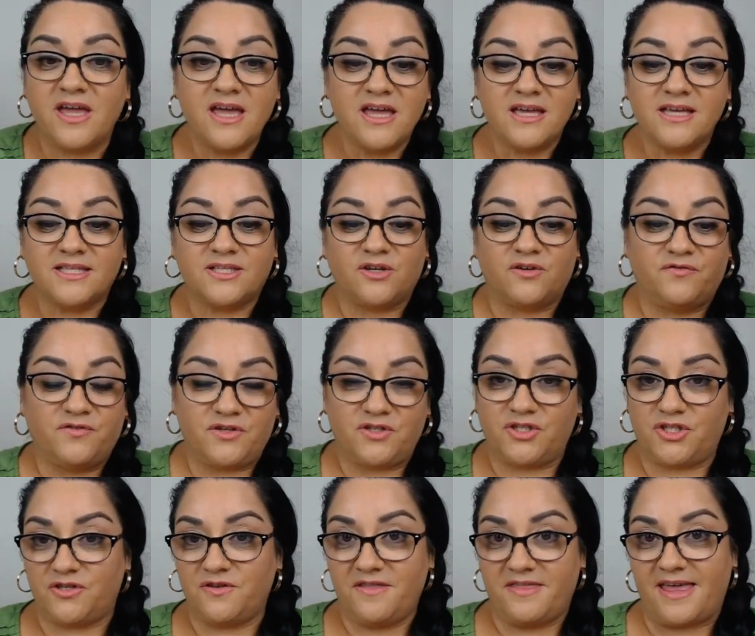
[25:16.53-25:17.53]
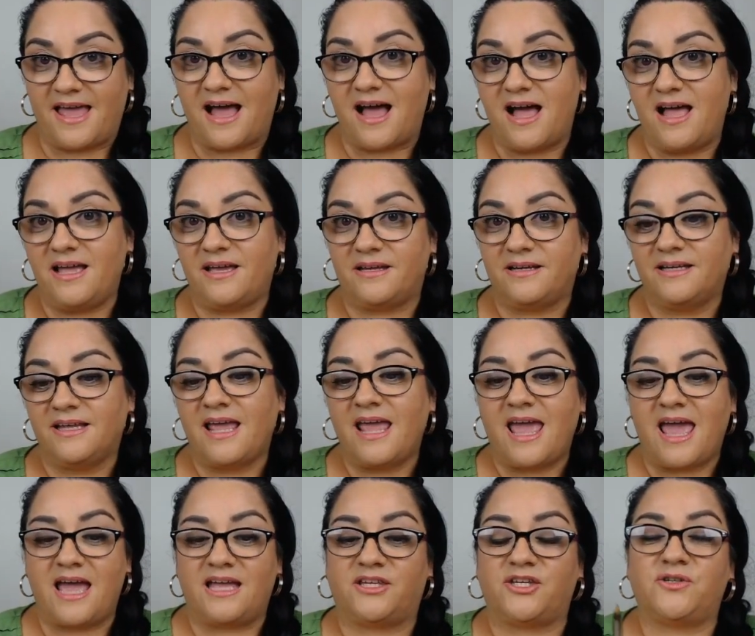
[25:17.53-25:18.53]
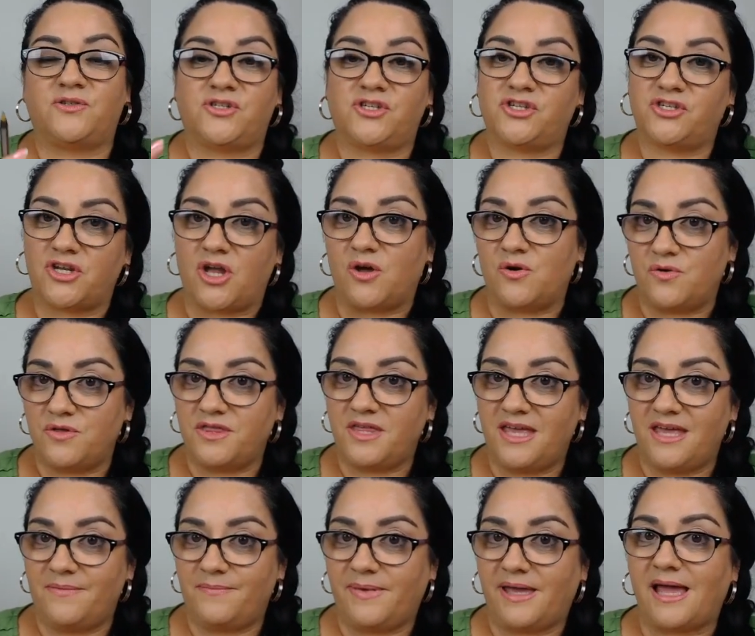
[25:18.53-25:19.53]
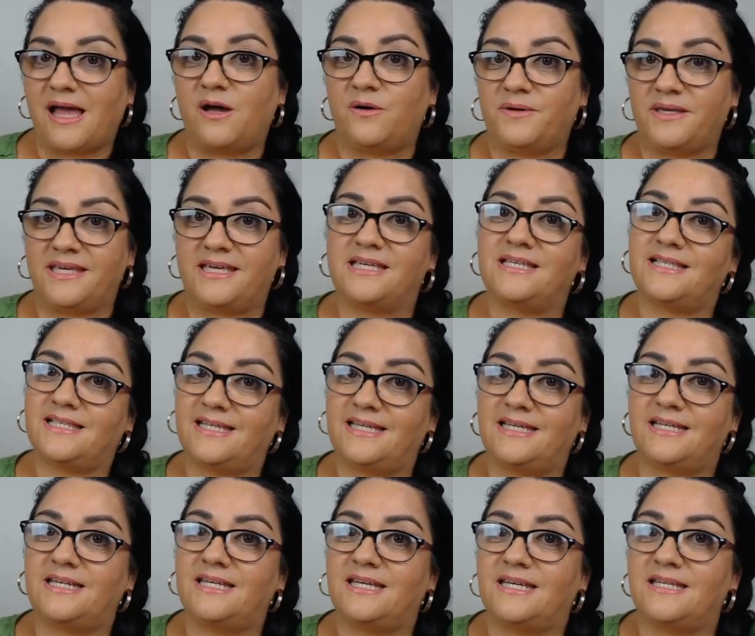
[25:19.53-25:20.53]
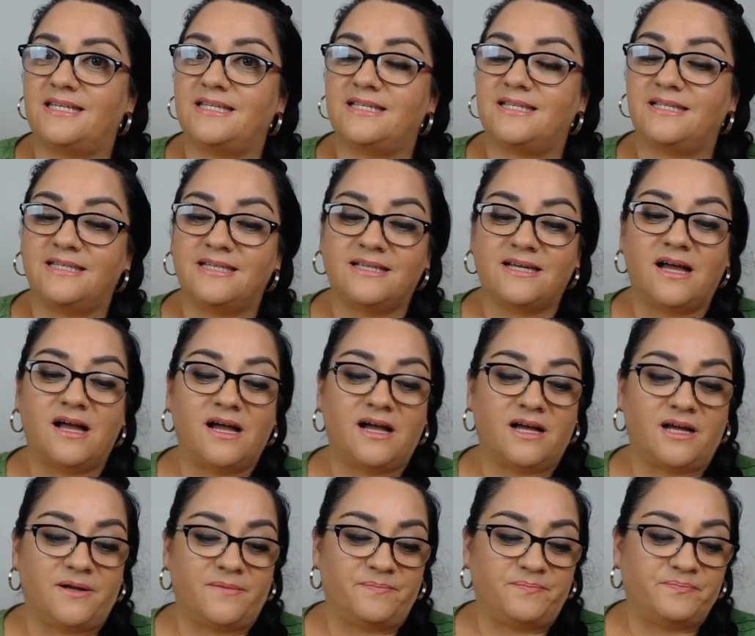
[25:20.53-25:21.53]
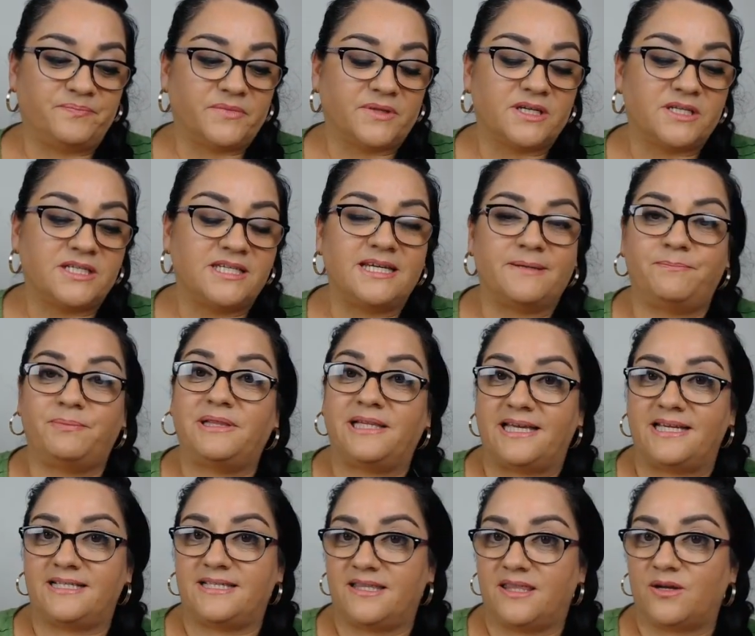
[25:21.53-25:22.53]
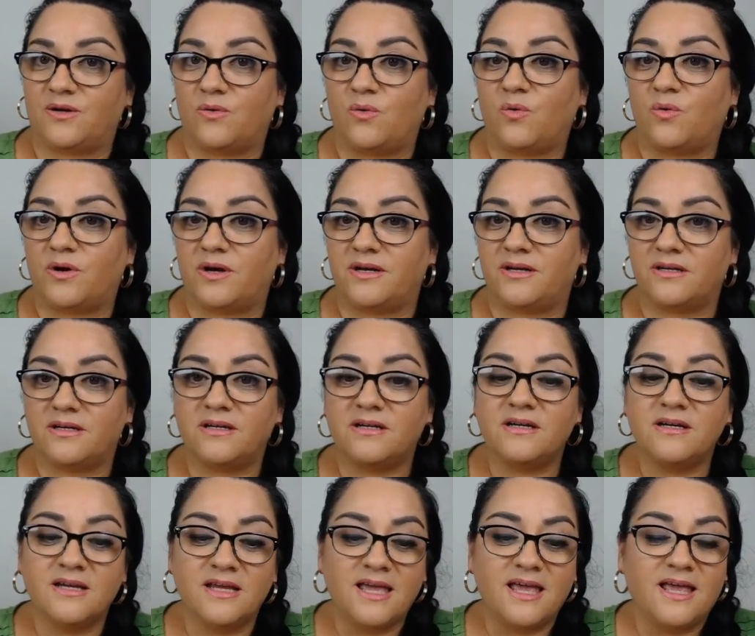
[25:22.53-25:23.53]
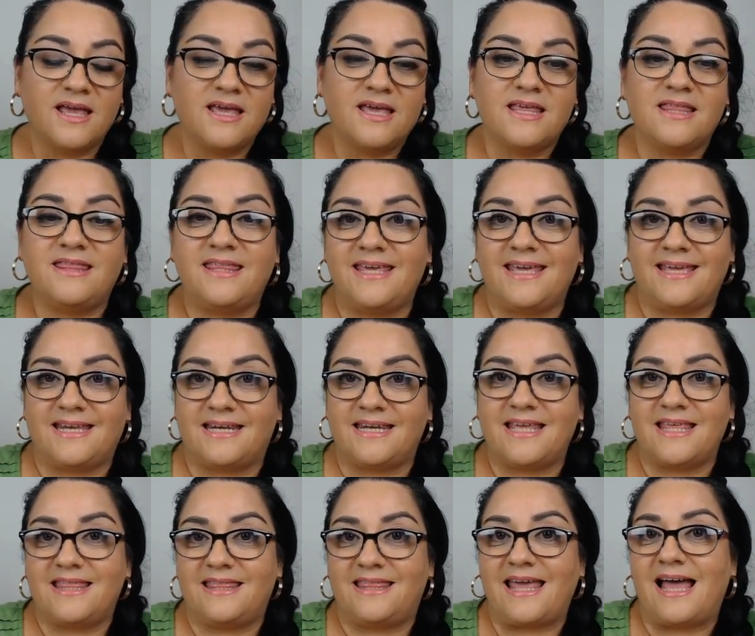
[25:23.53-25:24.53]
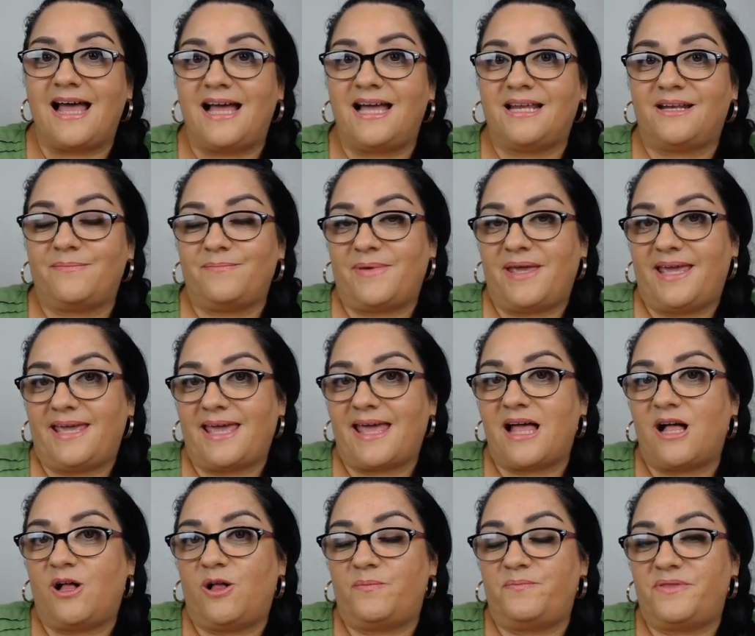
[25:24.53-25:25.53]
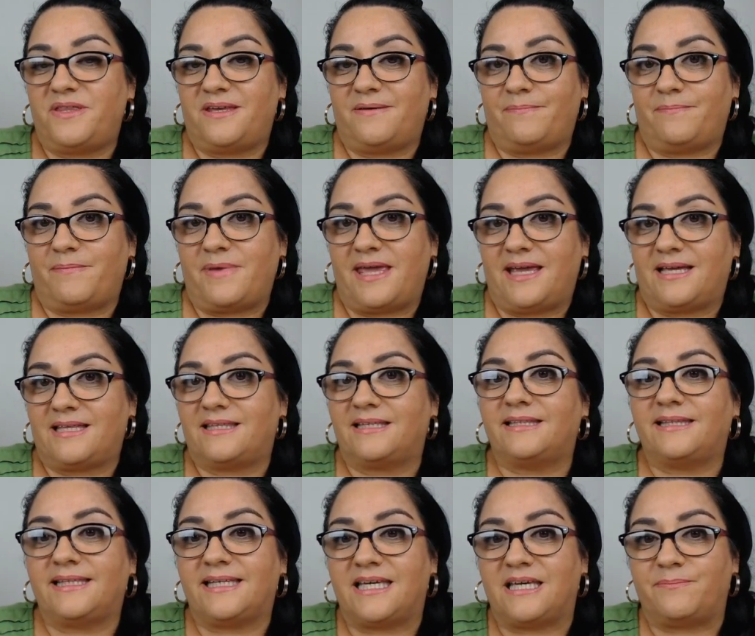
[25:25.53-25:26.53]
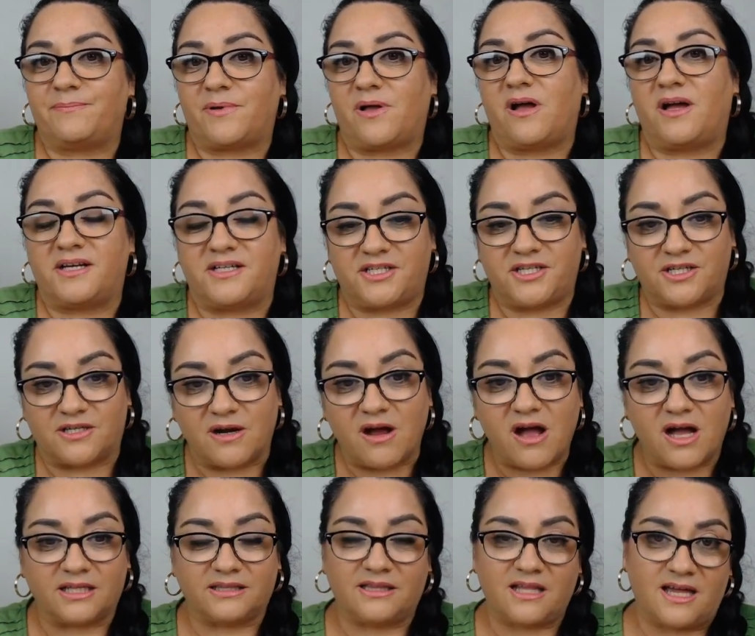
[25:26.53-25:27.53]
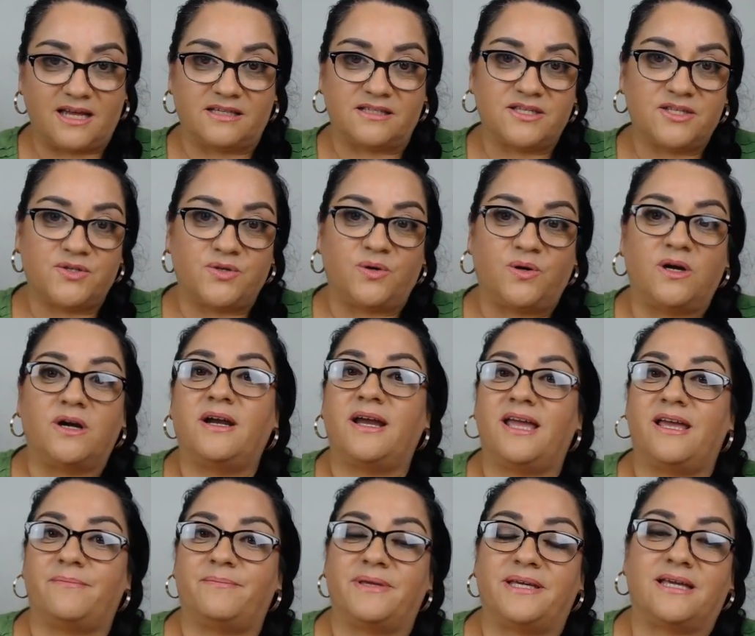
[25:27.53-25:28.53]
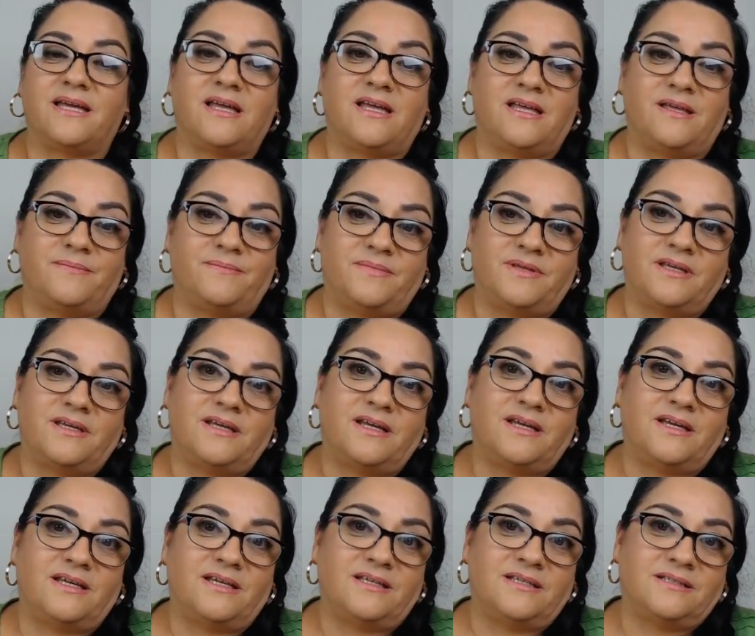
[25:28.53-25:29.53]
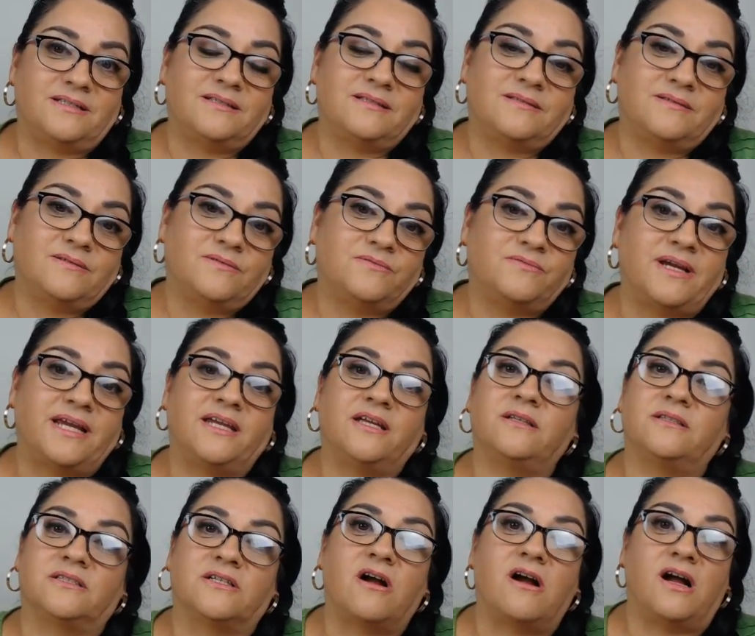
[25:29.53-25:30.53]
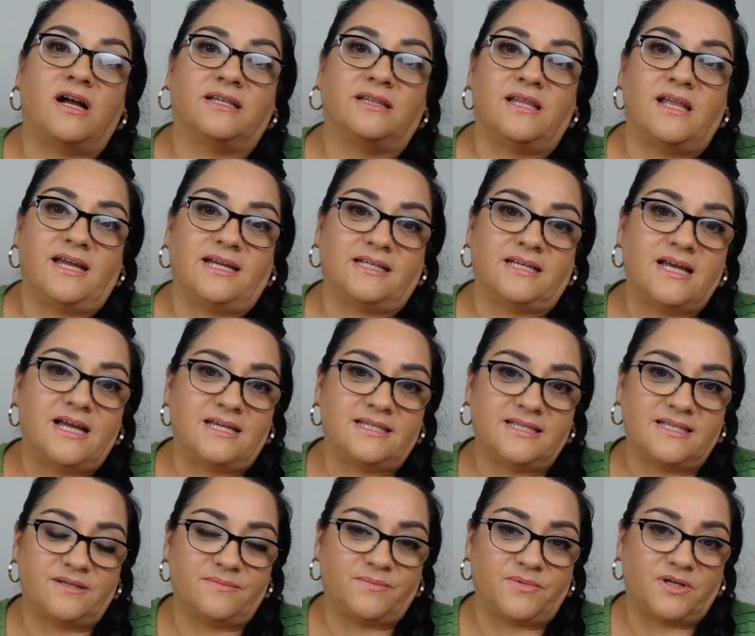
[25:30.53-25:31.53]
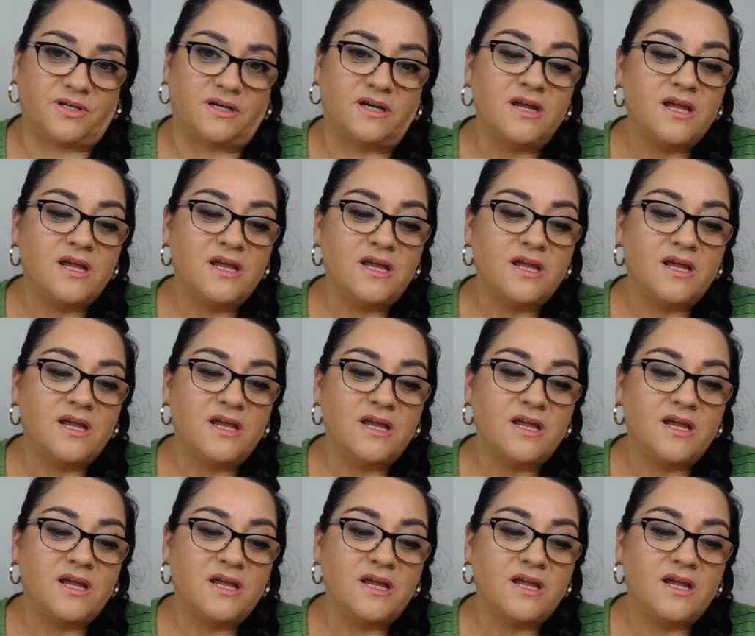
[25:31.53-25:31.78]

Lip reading: So if you do that and you show them how easy it is to place their order, then that may help them make the leap onto your online store and become a regular online customer.